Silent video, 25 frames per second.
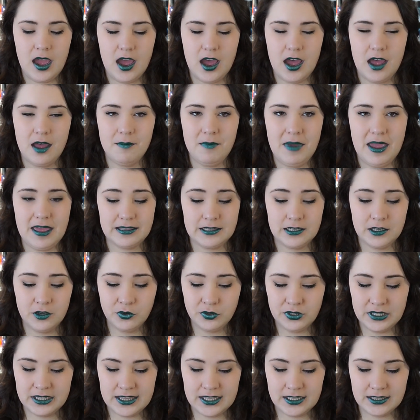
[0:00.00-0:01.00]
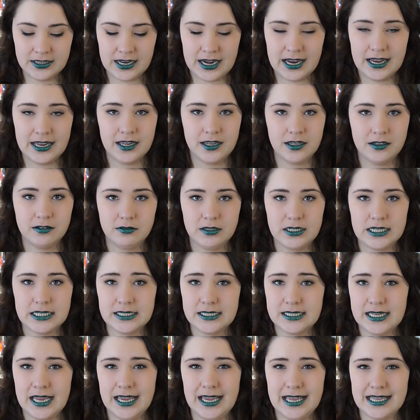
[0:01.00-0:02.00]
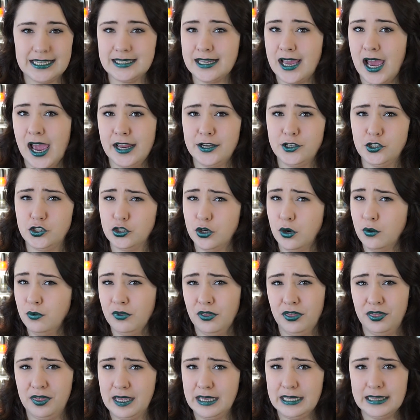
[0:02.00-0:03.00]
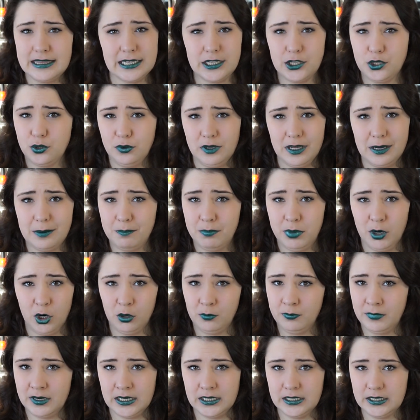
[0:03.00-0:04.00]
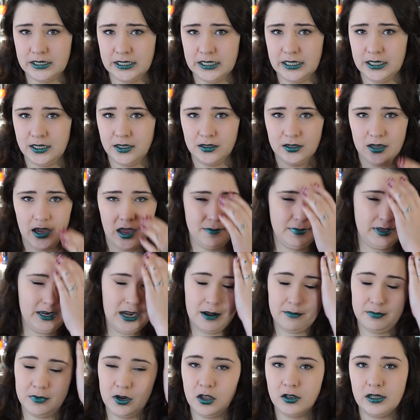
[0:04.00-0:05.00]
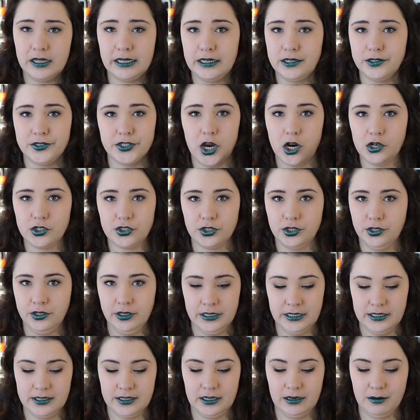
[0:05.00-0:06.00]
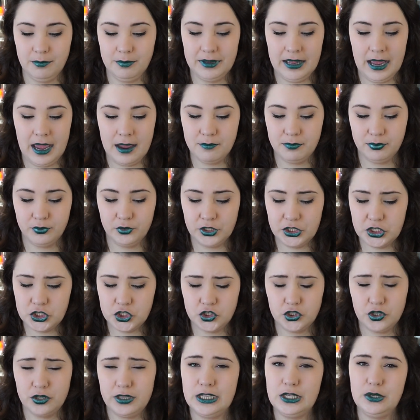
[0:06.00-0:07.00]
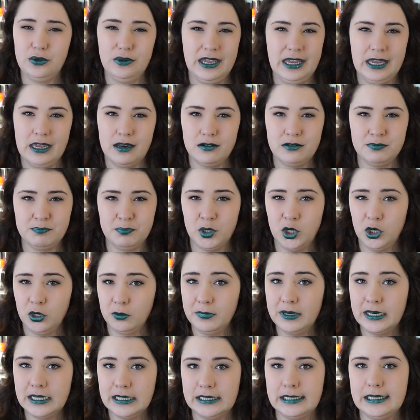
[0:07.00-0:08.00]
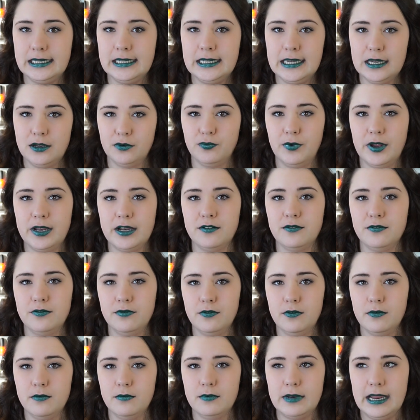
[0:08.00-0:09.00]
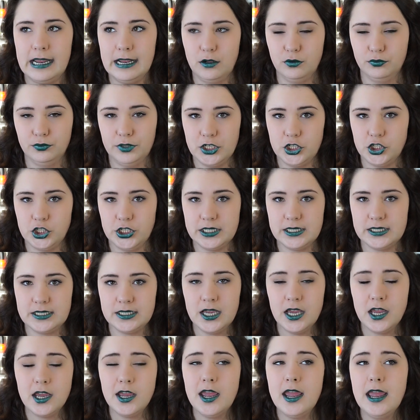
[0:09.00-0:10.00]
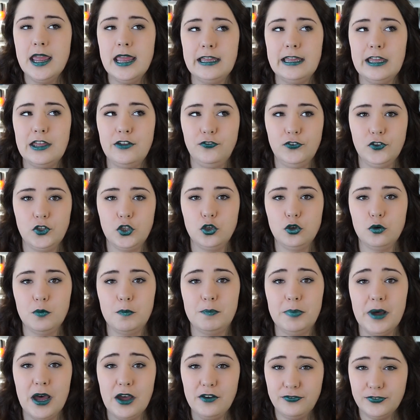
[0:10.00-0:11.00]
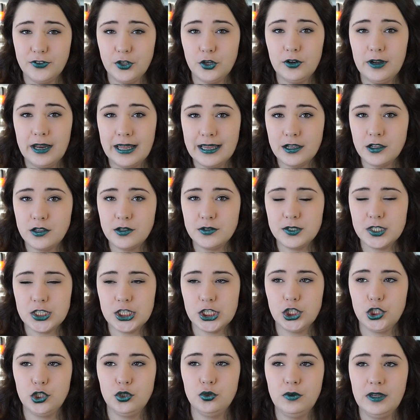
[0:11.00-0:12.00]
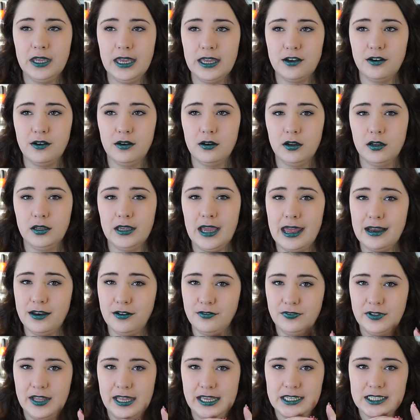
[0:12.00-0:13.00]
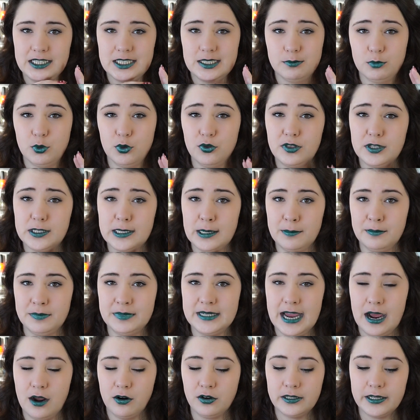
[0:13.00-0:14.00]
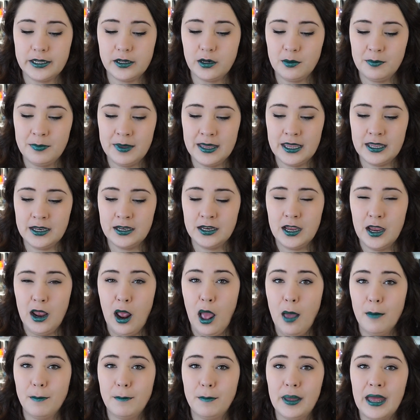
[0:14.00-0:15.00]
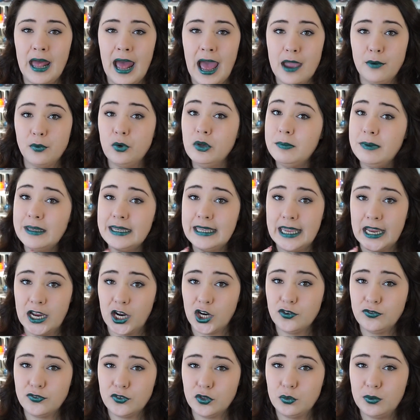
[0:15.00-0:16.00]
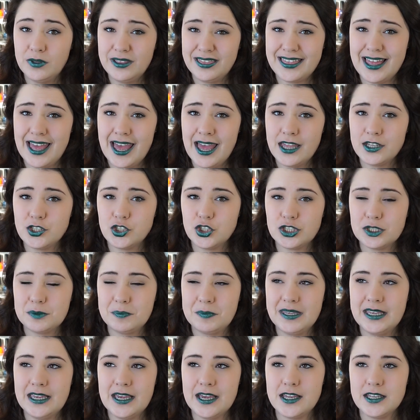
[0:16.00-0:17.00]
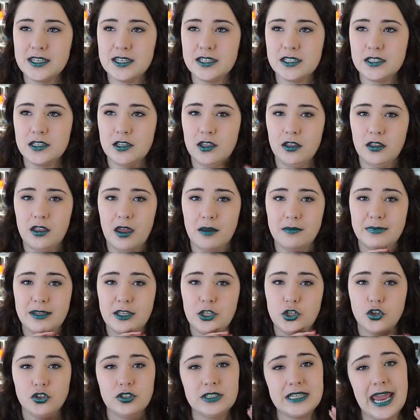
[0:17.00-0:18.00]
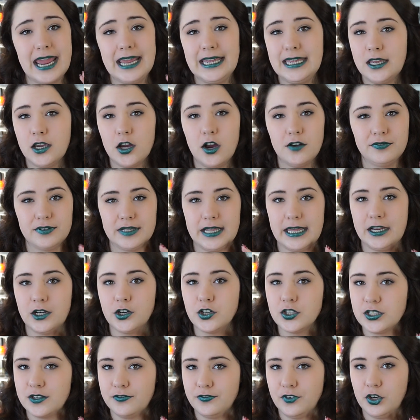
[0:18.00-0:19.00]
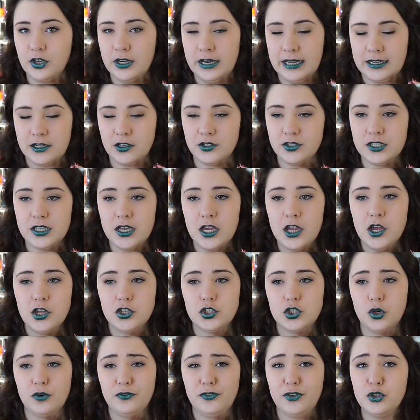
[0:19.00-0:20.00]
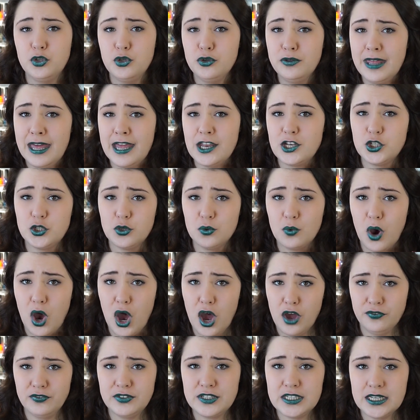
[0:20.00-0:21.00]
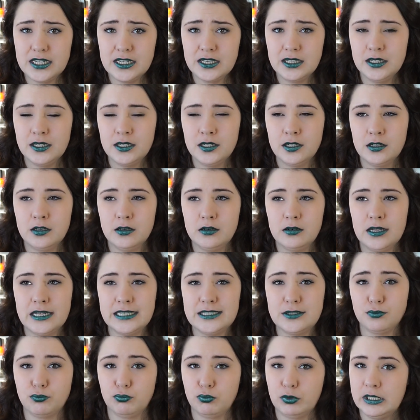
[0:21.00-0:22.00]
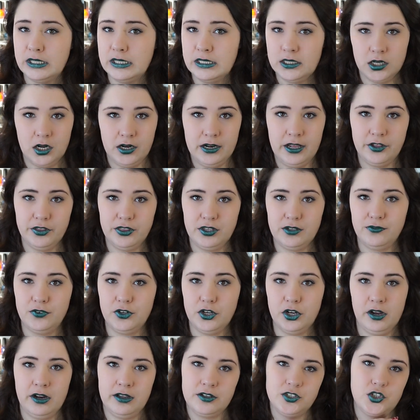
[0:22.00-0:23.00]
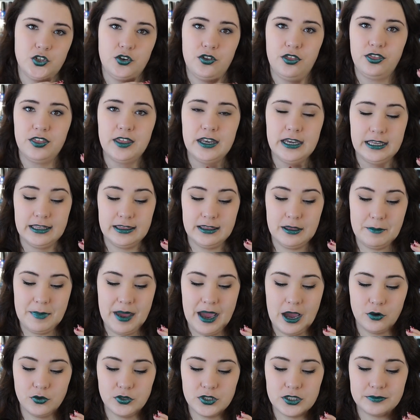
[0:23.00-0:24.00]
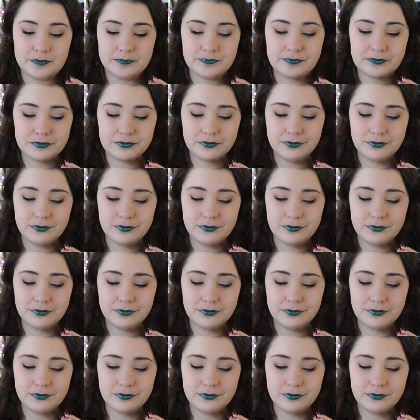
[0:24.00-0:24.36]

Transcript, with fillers: Um, and the only thing that I can say is I don't think that you can permanently, I mean, I'm not like a doctor or anything, but I'm pretty sure that you can't permanently get rid of nail ridges. If you buff your nails, you can kind of like smooth them down a little bit, but I would be careful with that just because, I mean, you're taking off layers of your nails. So if you do that too often, it's really not healthy for your nails. You're thinning them out.